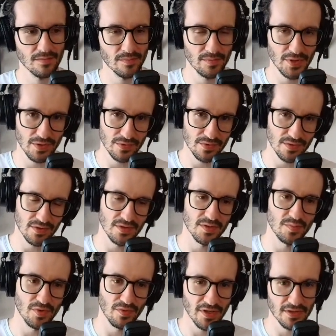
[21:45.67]
because it's
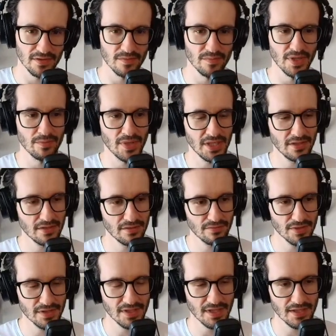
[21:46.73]
provided by many
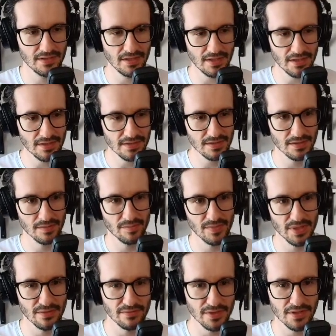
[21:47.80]
different IDEs.
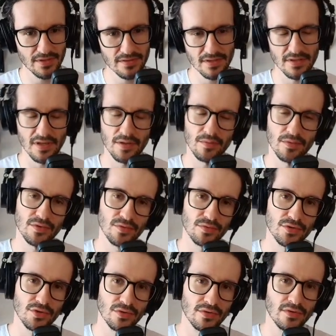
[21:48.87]
But the thing is that I want to
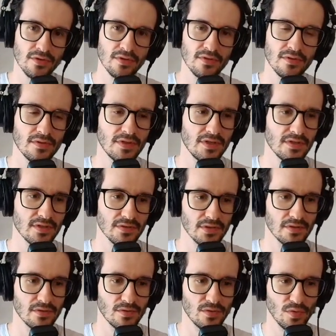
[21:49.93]
join these
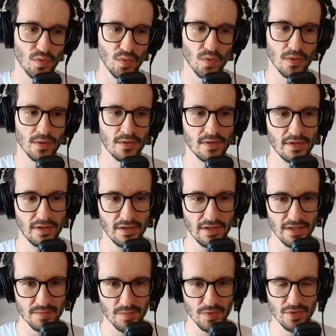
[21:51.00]
two
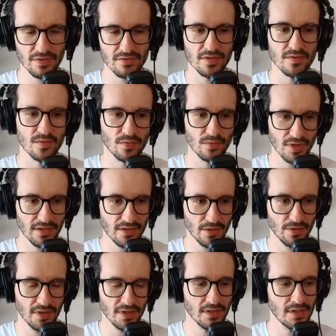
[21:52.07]
experiences
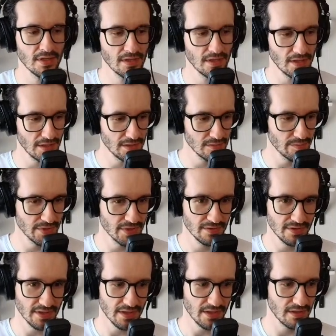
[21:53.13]
together and
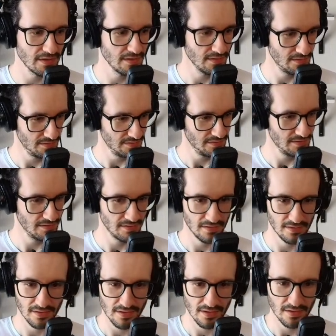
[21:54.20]
build a
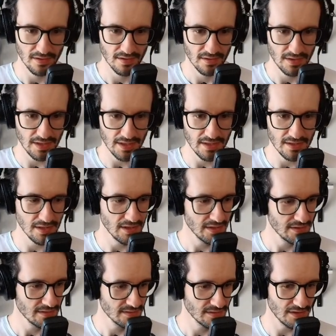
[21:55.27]

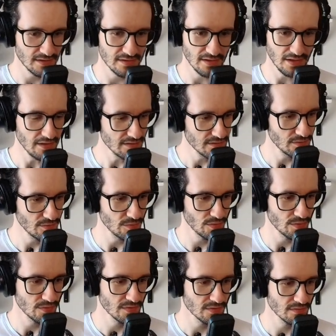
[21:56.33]
nice and easy to
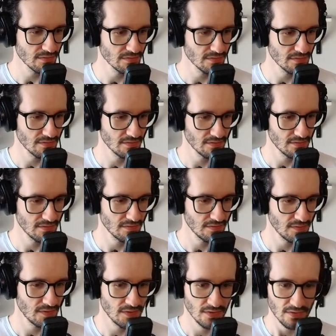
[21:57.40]
use
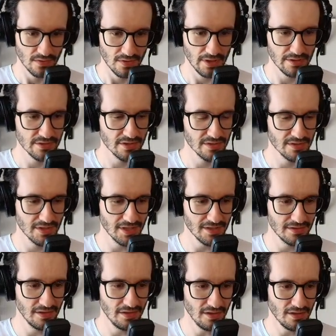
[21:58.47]
Agentic
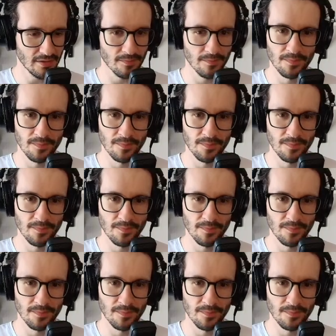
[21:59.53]
IDE.